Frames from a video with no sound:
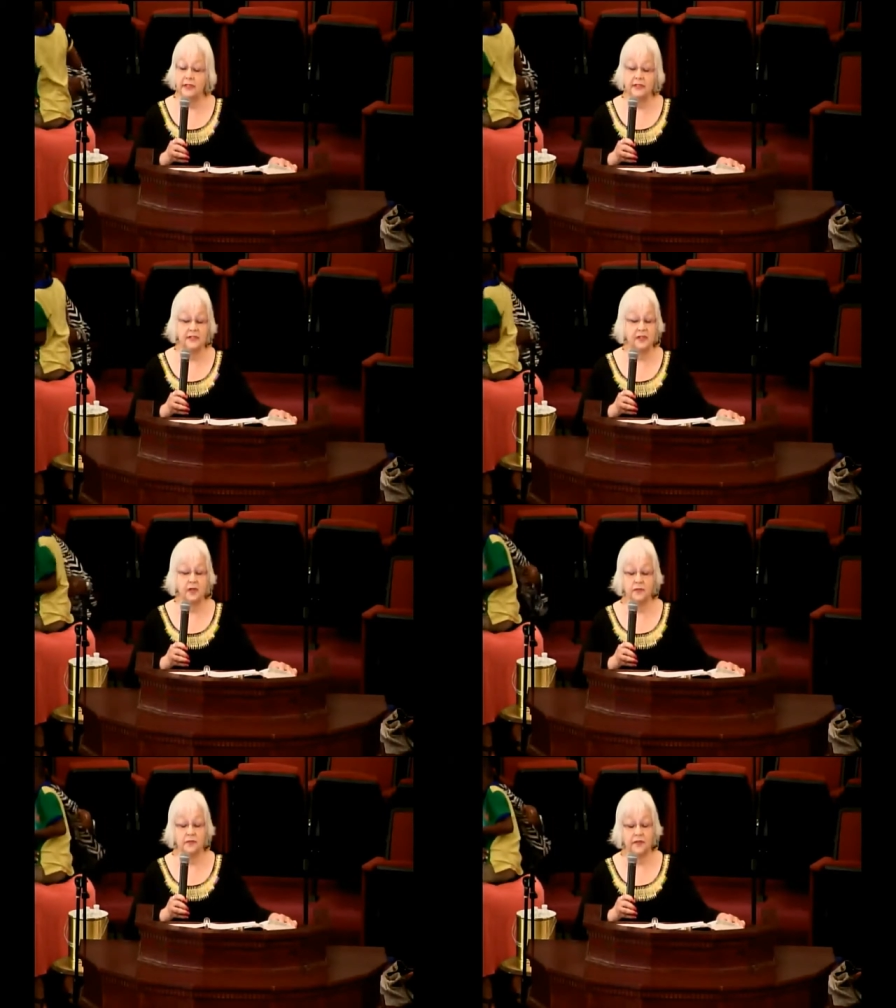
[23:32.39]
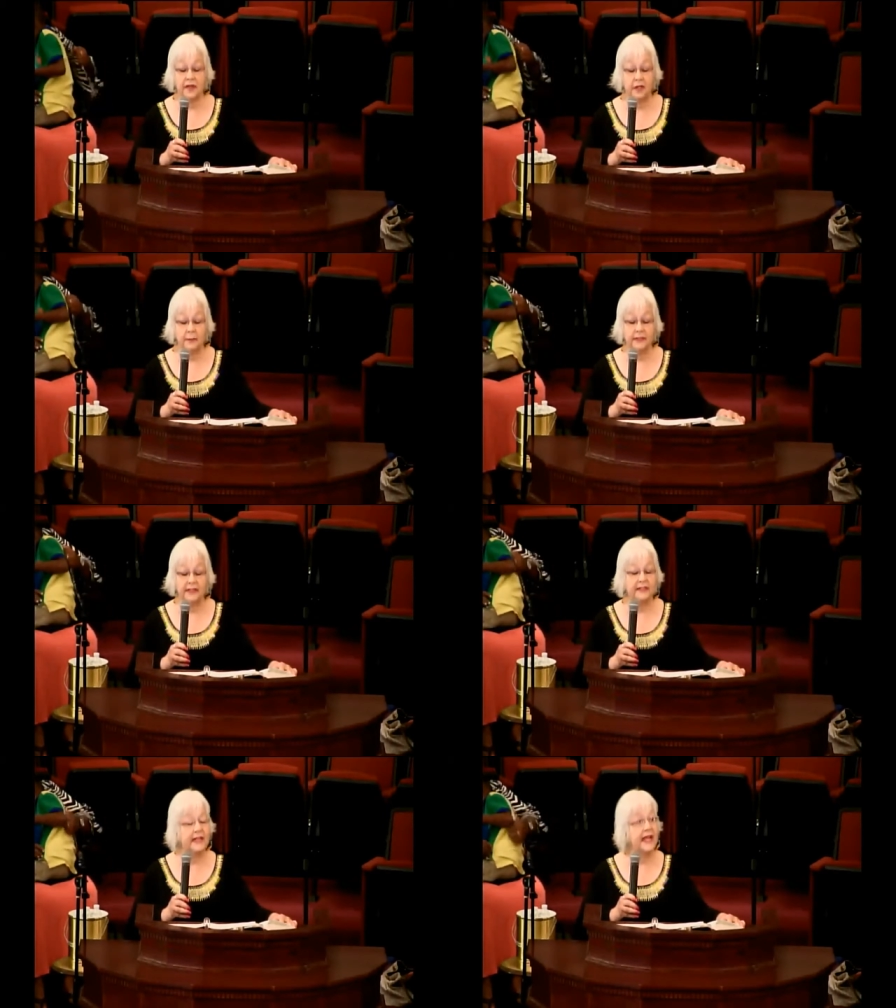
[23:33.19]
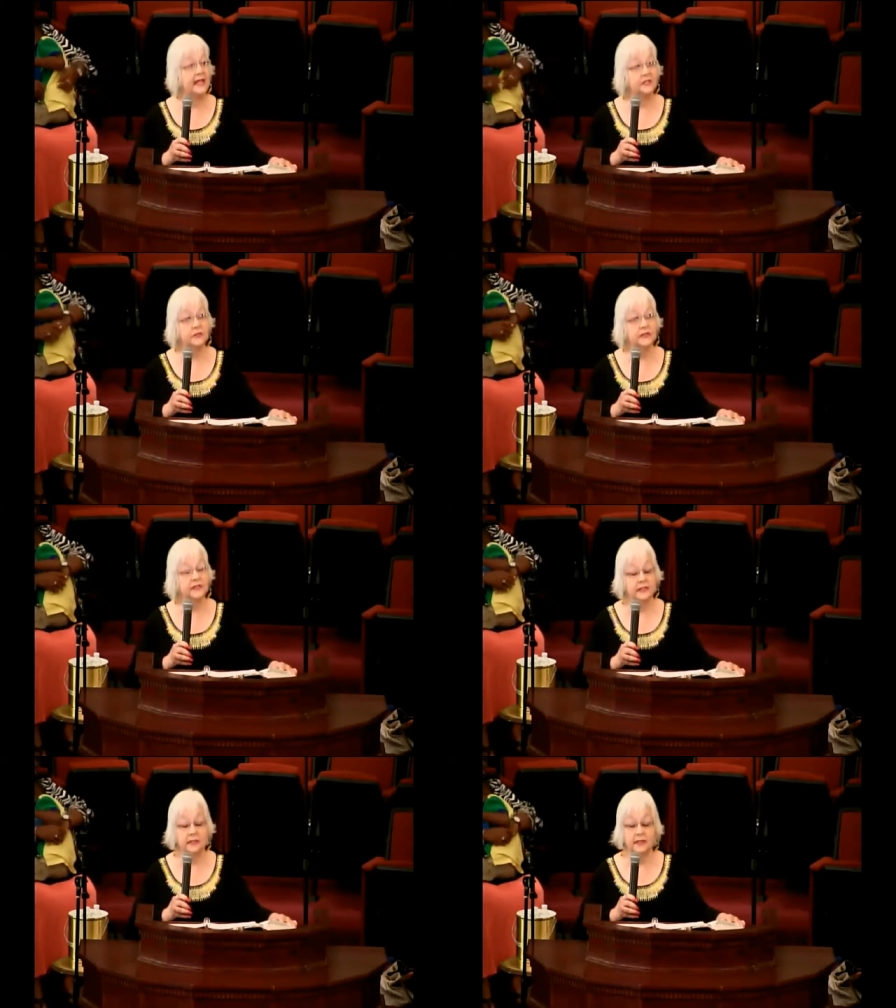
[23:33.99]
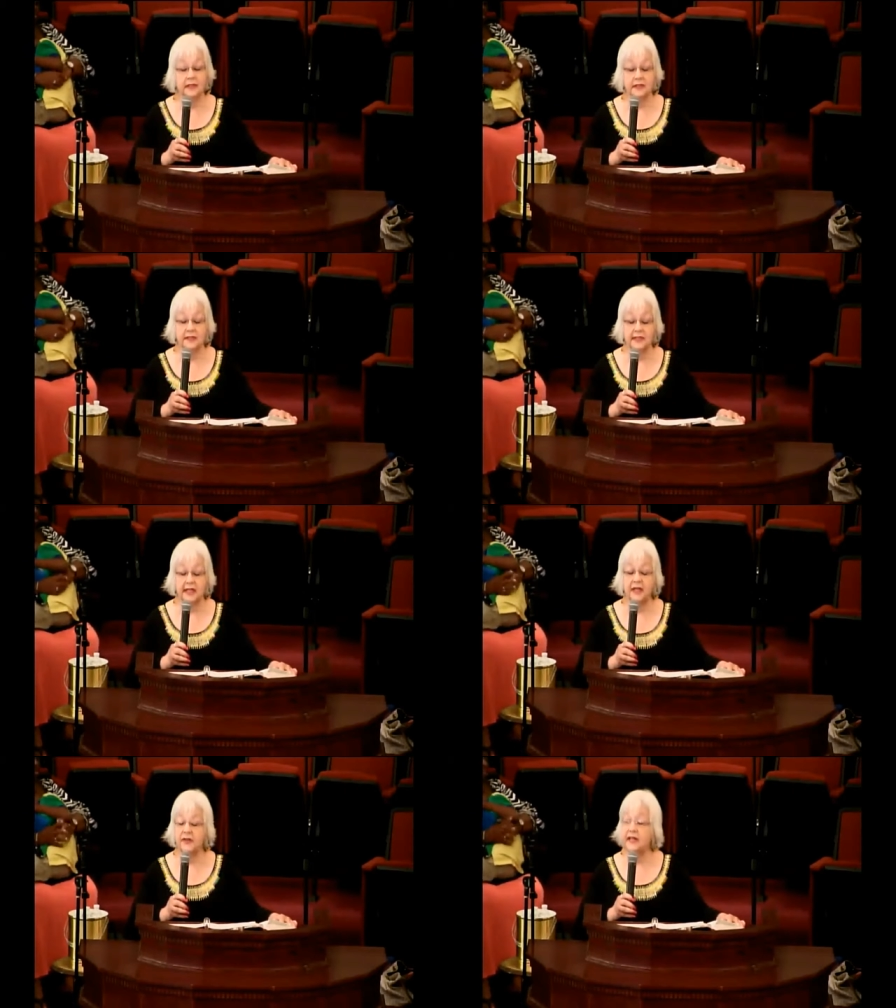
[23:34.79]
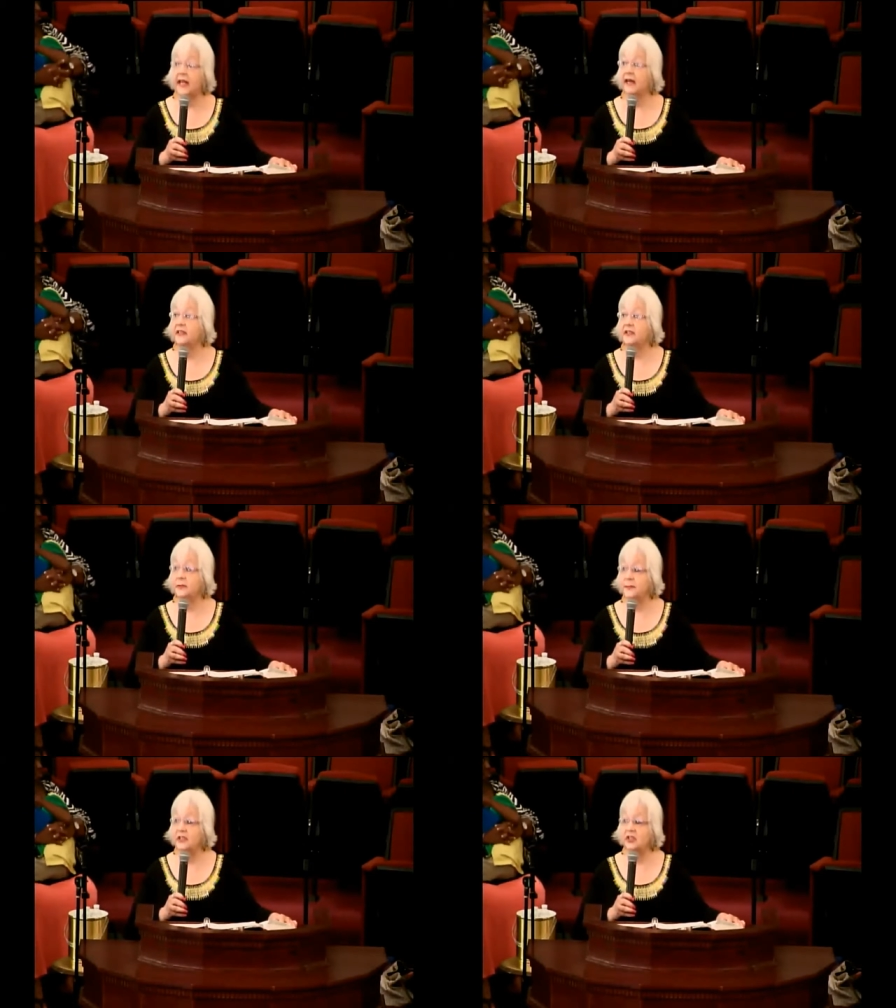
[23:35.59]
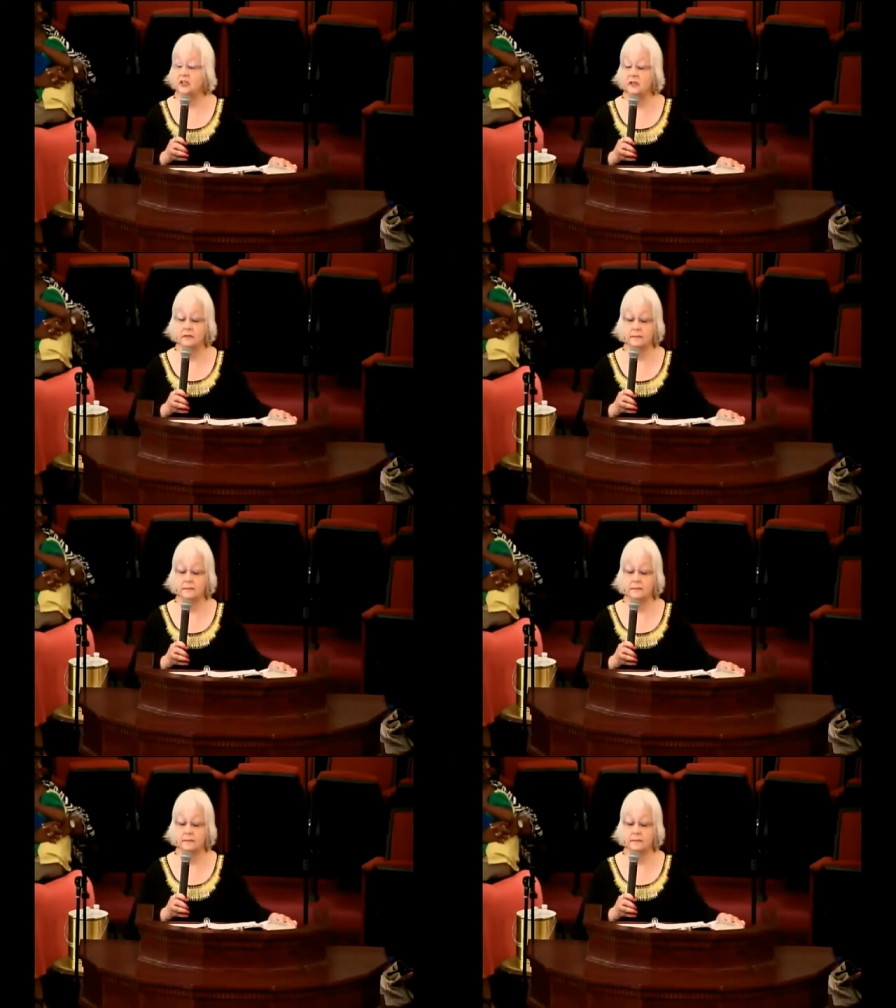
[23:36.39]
his own family in Nazareth to carry out his mission.